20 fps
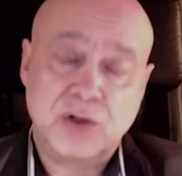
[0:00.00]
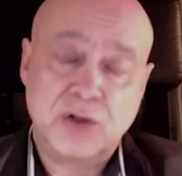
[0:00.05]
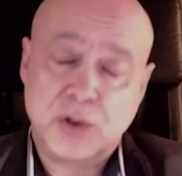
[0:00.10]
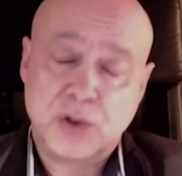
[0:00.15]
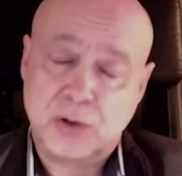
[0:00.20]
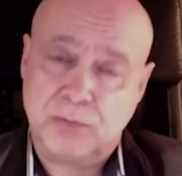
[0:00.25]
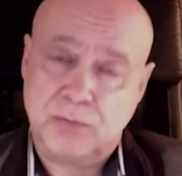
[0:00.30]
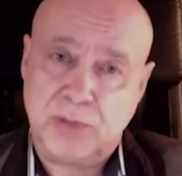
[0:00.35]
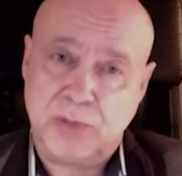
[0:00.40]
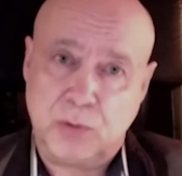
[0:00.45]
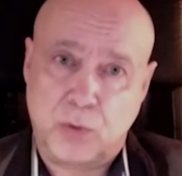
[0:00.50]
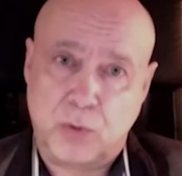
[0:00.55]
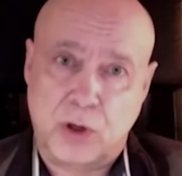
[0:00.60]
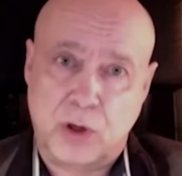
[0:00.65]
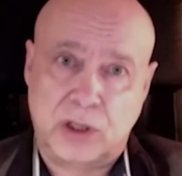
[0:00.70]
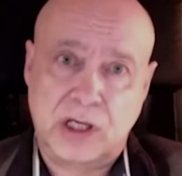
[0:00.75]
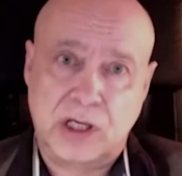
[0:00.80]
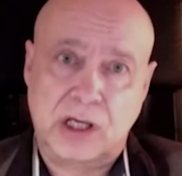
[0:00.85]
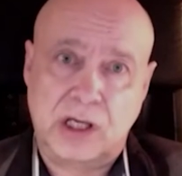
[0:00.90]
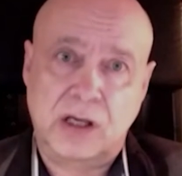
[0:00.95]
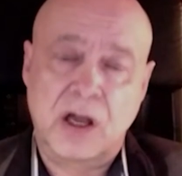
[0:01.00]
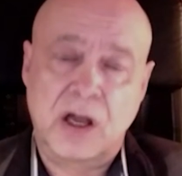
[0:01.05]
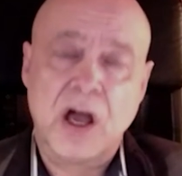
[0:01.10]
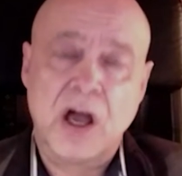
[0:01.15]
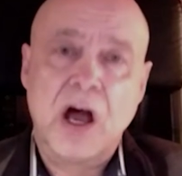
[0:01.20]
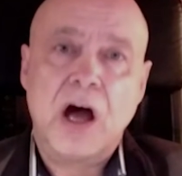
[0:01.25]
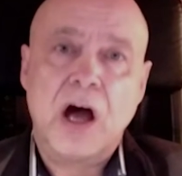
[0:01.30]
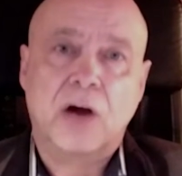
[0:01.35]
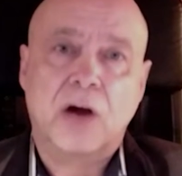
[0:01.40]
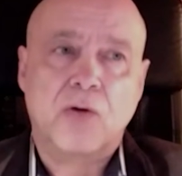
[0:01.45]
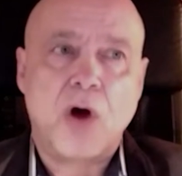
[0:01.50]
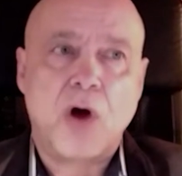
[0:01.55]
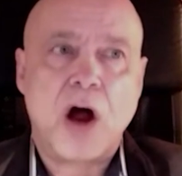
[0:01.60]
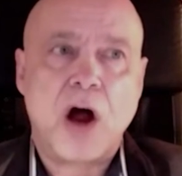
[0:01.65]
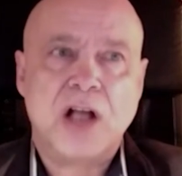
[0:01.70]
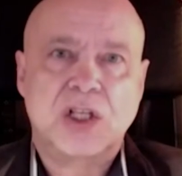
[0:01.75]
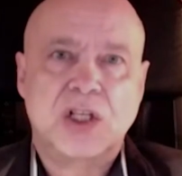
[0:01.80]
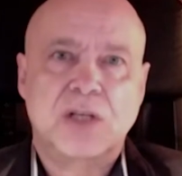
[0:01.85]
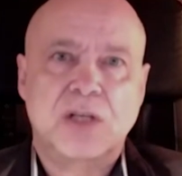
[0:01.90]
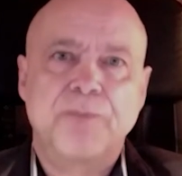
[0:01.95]
and should be working
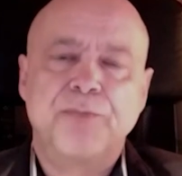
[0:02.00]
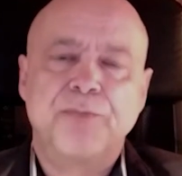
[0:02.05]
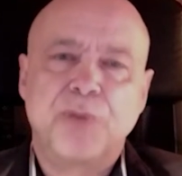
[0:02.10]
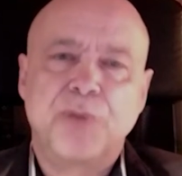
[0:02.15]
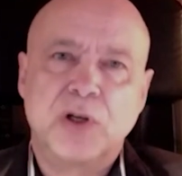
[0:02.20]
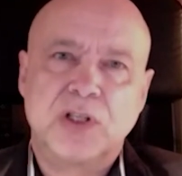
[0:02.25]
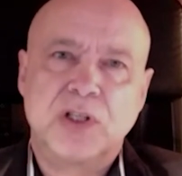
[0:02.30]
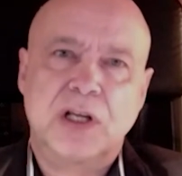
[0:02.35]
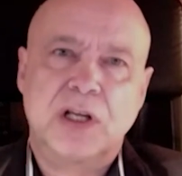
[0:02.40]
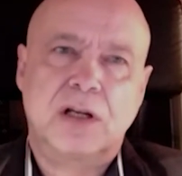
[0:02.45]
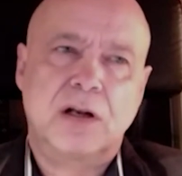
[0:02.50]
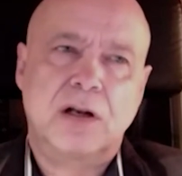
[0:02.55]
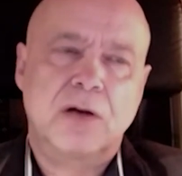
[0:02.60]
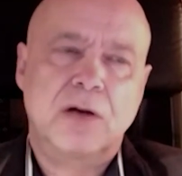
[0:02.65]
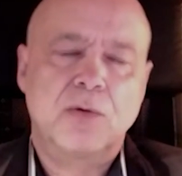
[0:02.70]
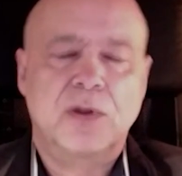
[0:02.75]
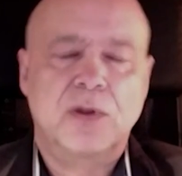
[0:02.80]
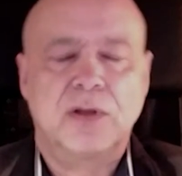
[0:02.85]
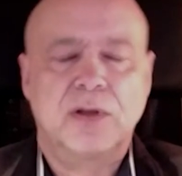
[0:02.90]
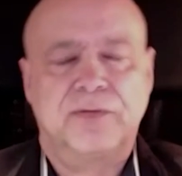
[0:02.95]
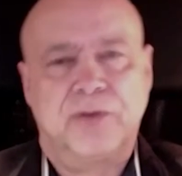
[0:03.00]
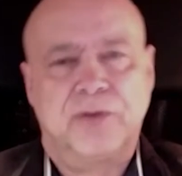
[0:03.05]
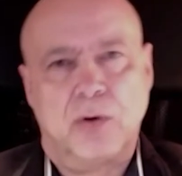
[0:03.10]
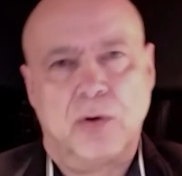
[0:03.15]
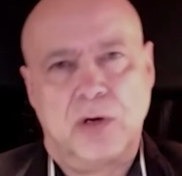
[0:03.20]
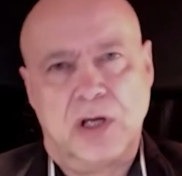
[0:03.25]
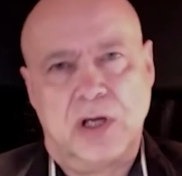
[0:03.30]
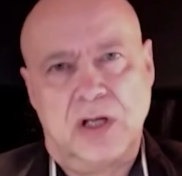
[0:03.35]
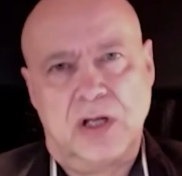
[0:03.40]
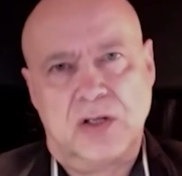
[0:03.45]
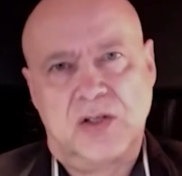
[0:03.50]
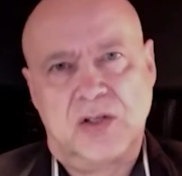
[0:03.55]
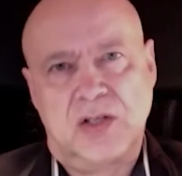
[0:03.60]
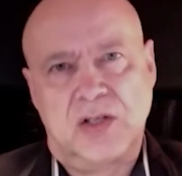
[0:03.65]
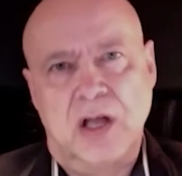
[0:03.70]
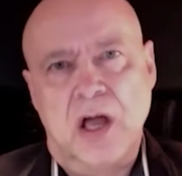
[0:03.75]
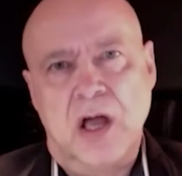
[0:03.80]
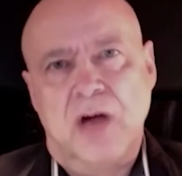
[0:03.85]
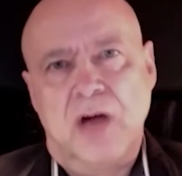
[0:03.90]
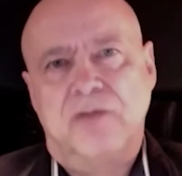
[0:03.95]
across, particularly with a
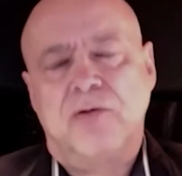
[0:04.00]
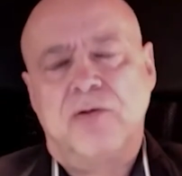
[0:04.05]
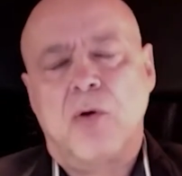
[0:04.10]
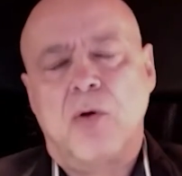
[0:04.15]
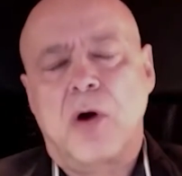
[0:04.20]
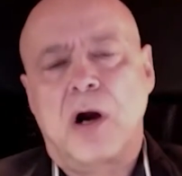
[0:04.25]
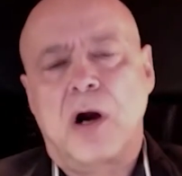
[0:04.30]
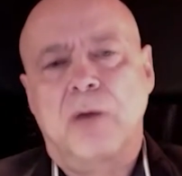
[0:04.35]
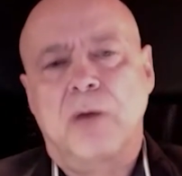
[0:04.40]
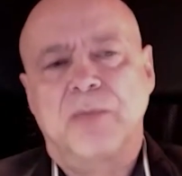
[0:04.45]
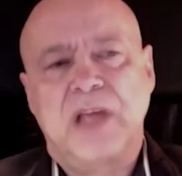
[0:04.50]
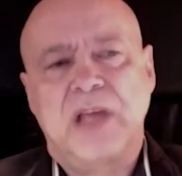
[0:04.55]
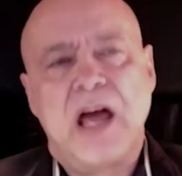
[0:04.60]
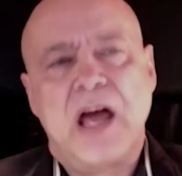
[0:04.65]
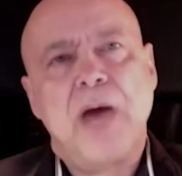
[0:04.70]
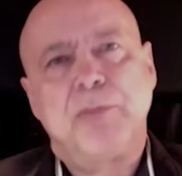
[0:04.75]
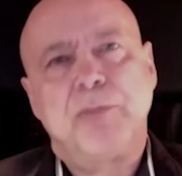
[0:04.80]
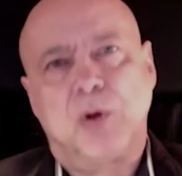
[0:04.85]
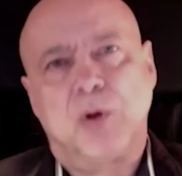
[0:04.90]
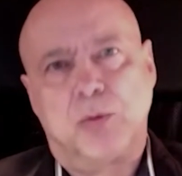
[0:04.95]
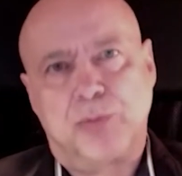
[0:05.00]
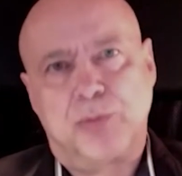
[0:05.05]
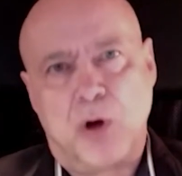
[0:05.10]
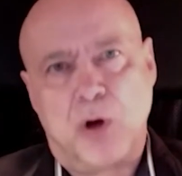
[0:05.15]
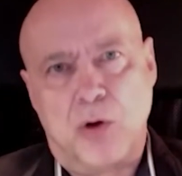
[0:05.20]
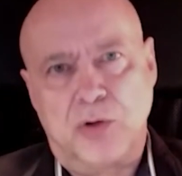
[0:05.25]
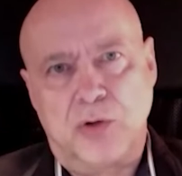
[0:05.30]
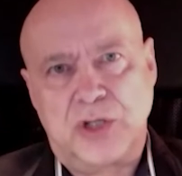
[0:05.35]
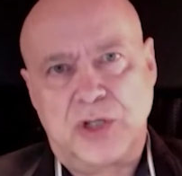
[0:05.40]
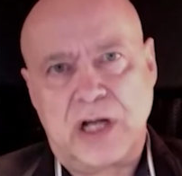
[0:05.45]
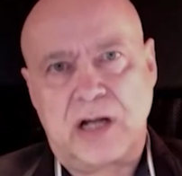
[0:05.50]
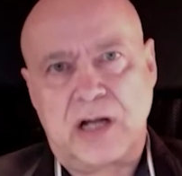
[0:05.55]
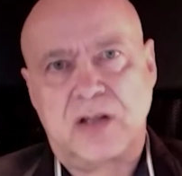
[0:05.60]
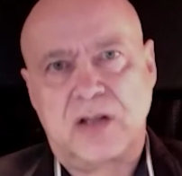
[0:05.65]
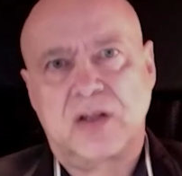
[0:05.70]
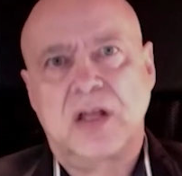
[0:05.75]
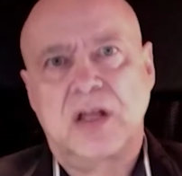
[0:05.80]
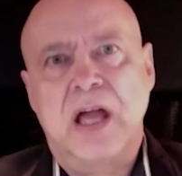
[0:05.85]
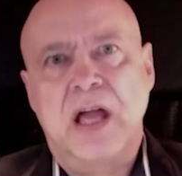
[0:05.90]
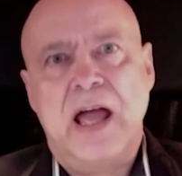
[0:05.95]
focus for capital
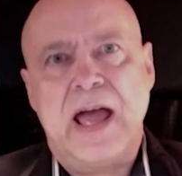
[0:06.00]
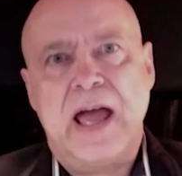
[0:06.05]
projects.